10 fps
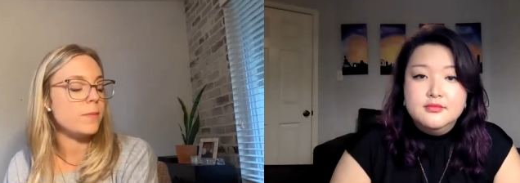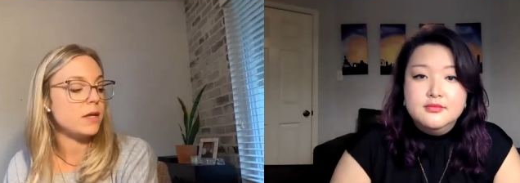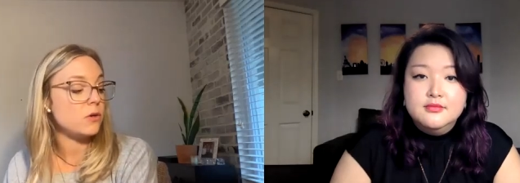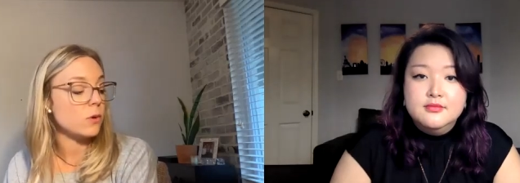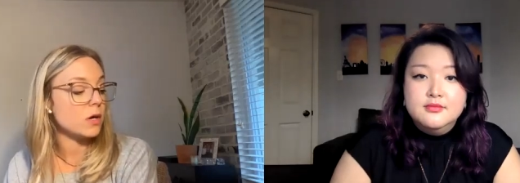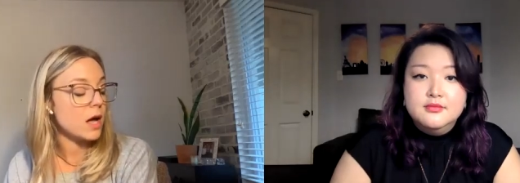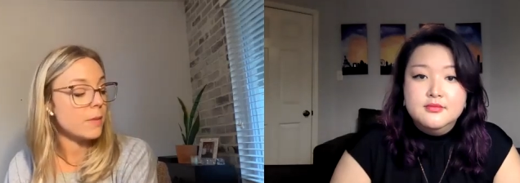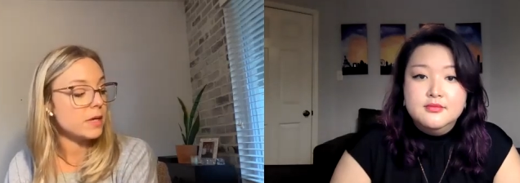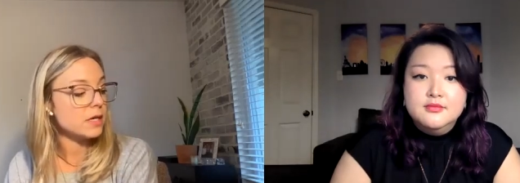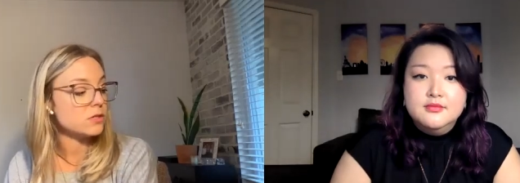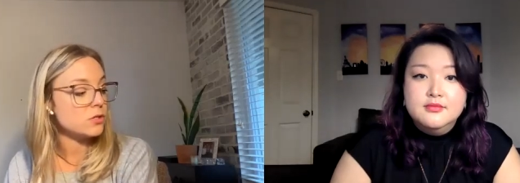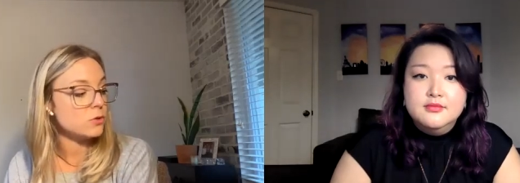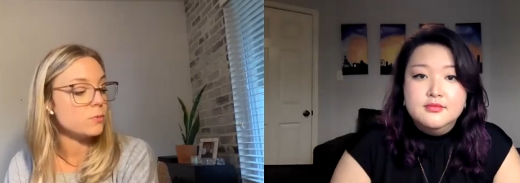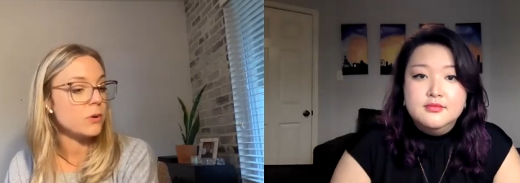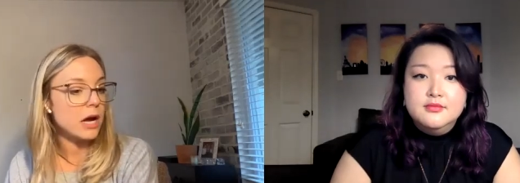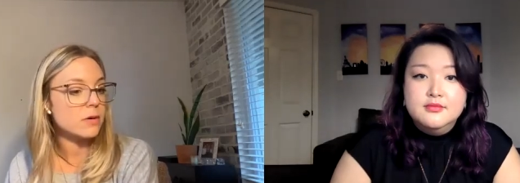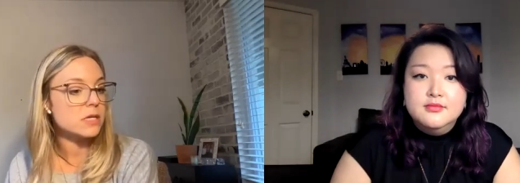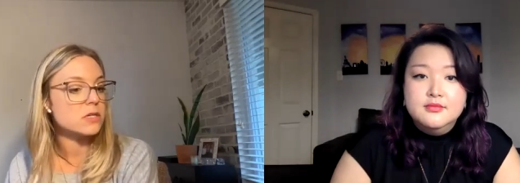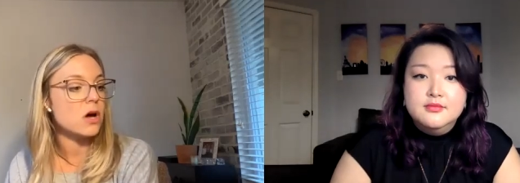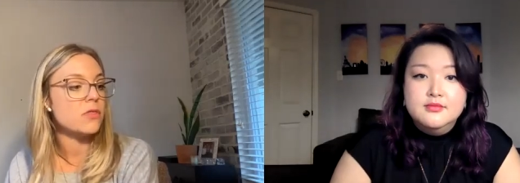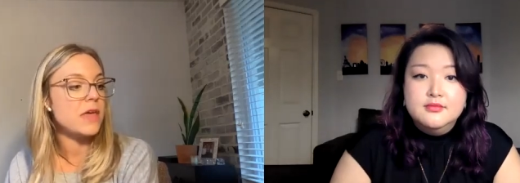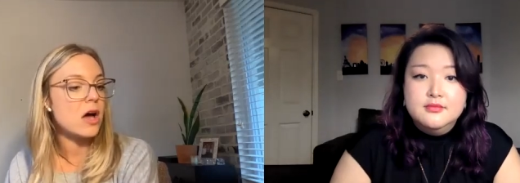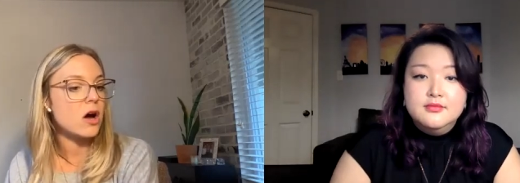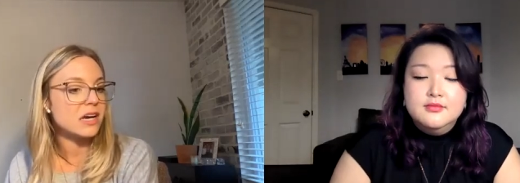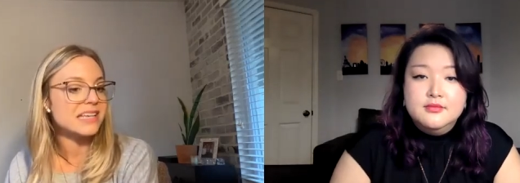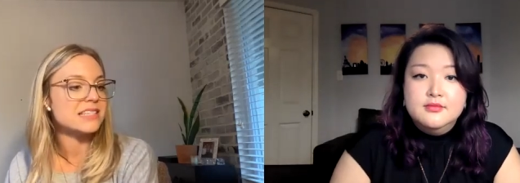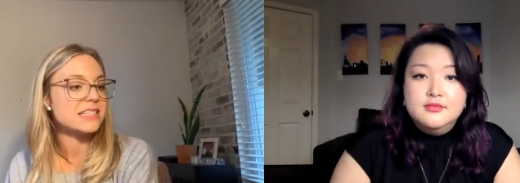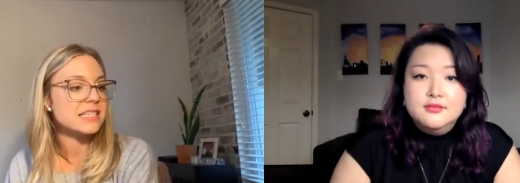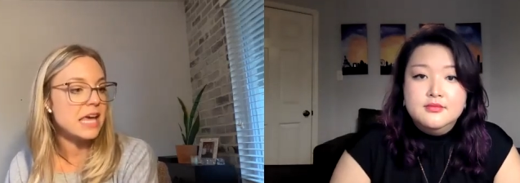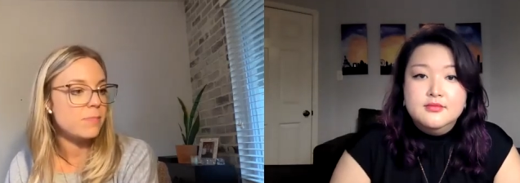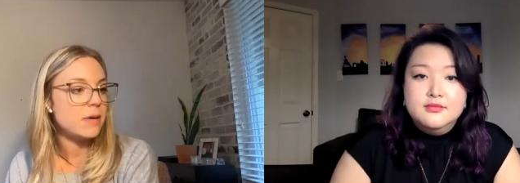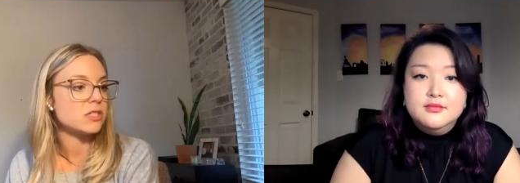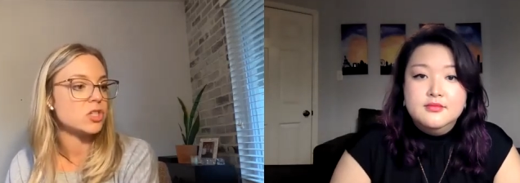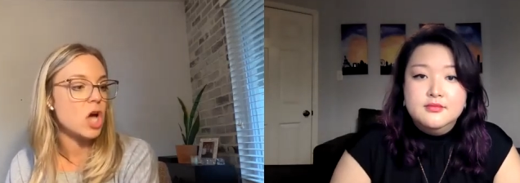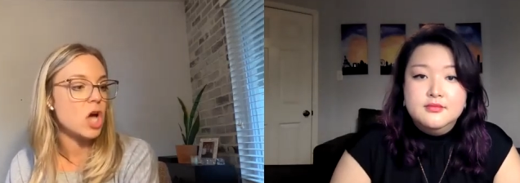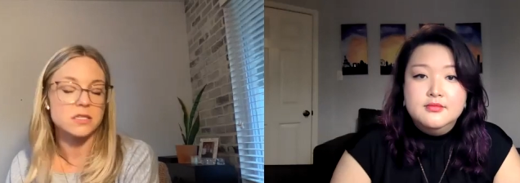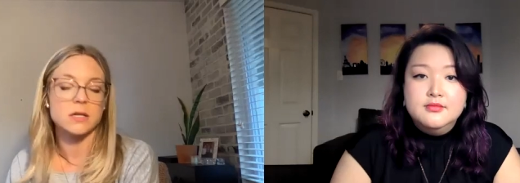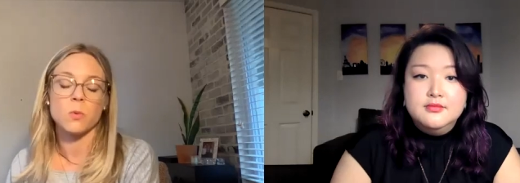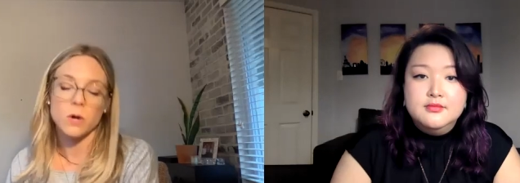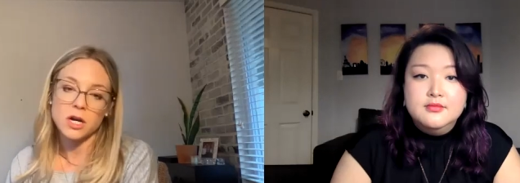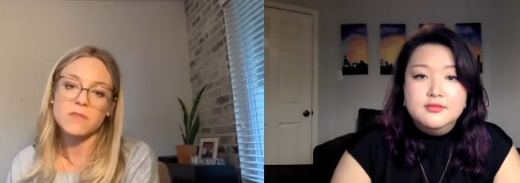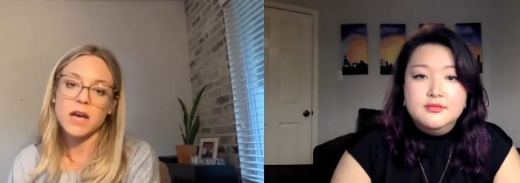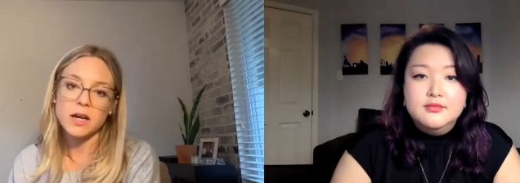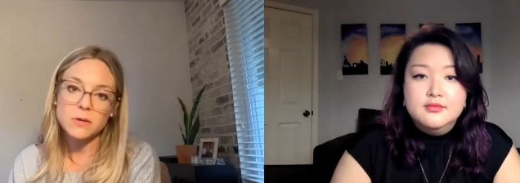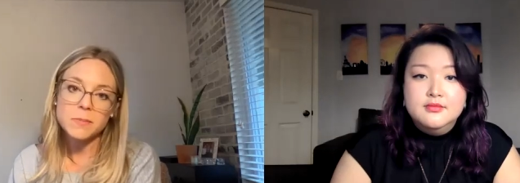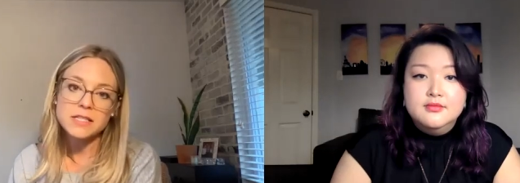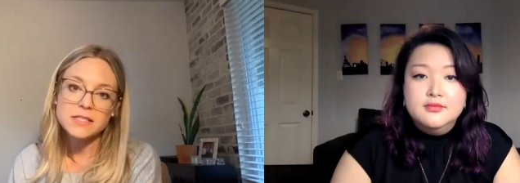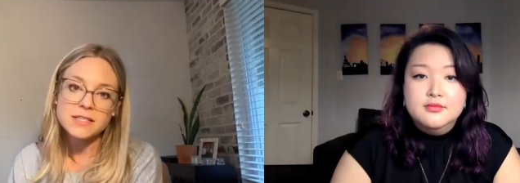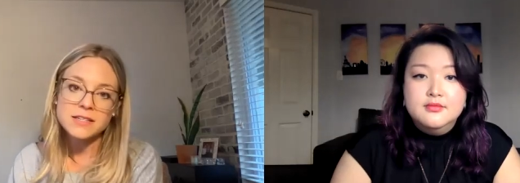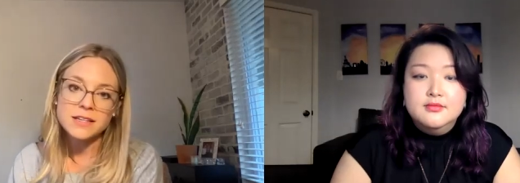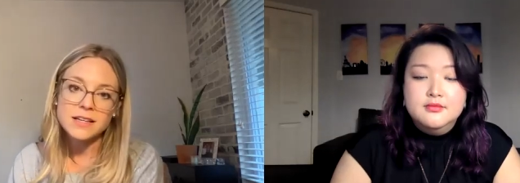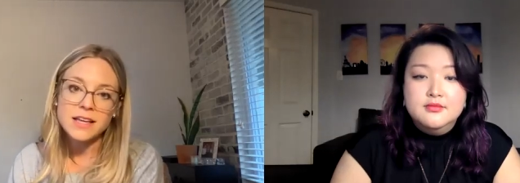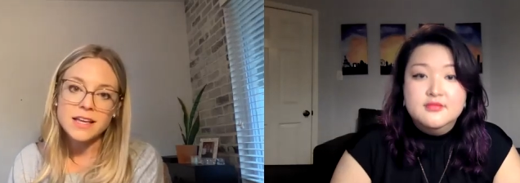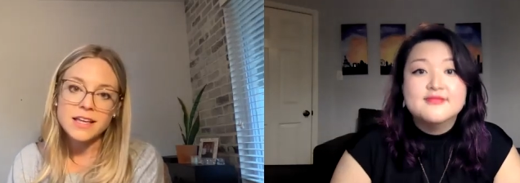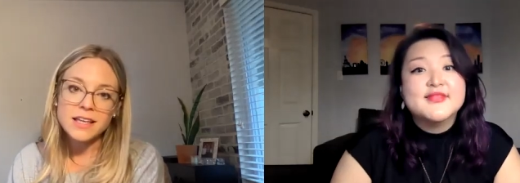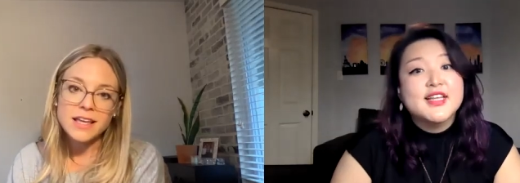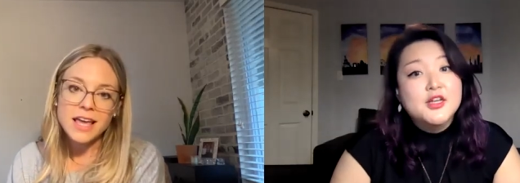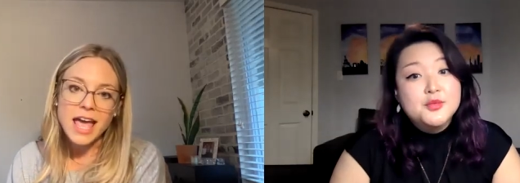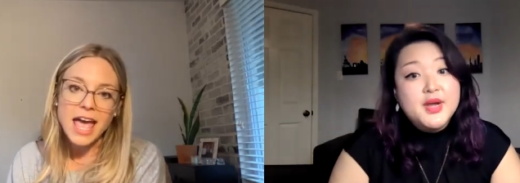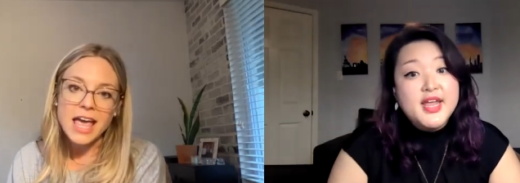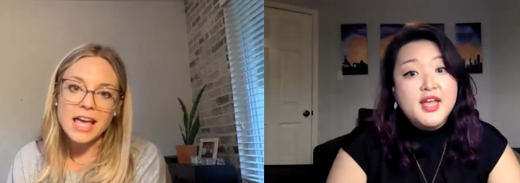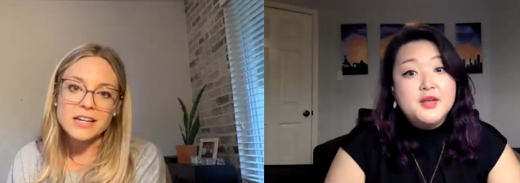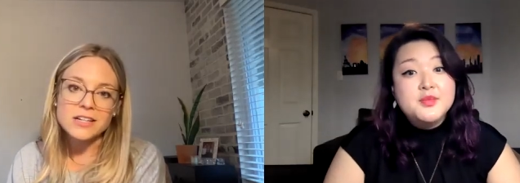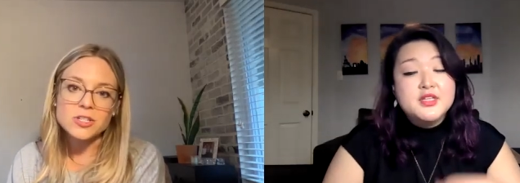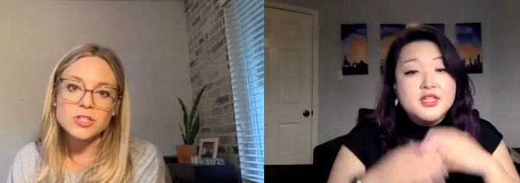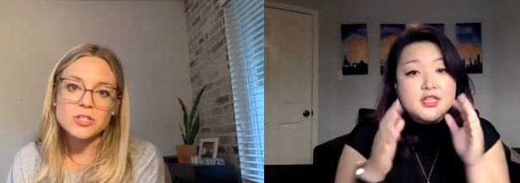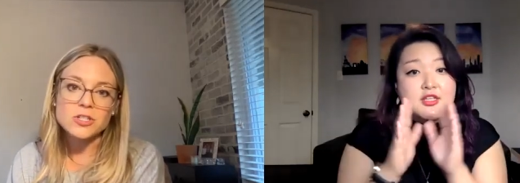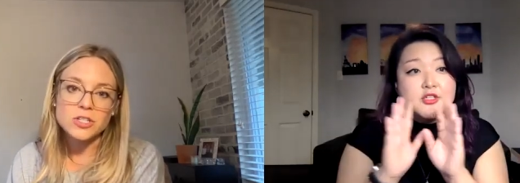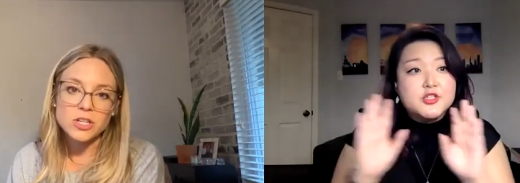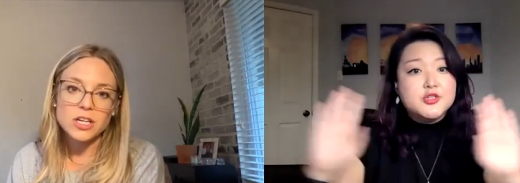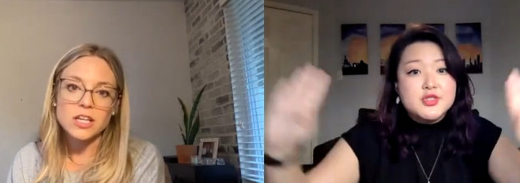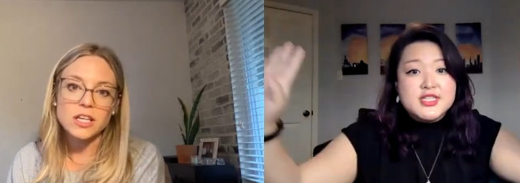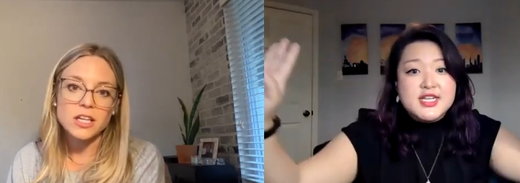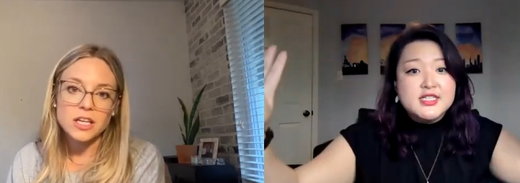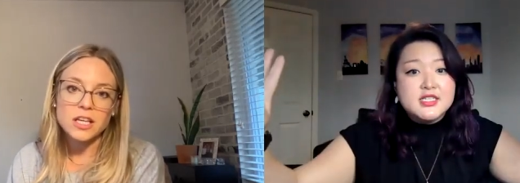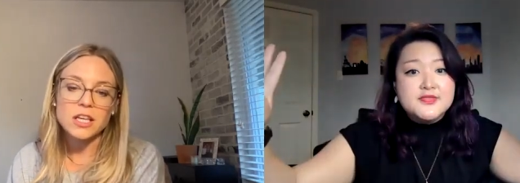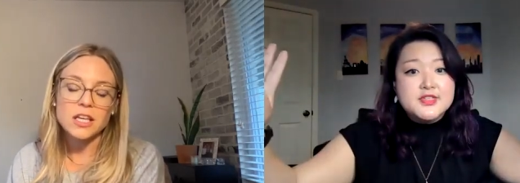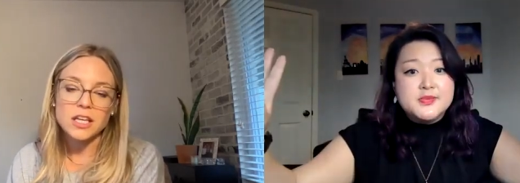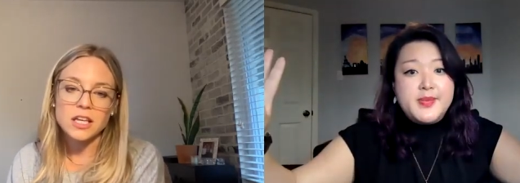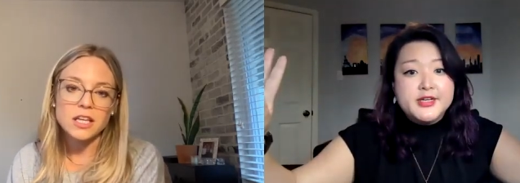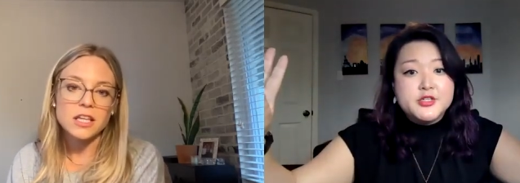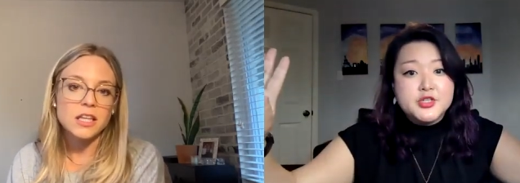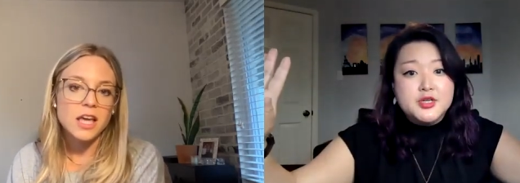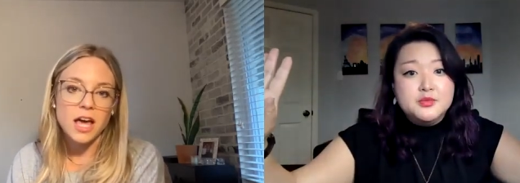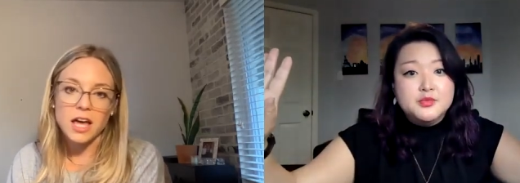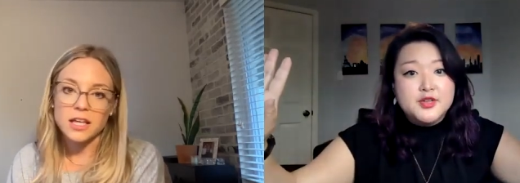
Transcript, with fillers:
Speaker 1: the women who are coming to prowess, they are escaping toxic work environments.
Speaker 2: Right. And, I mean, like they're two sides of the spectrum,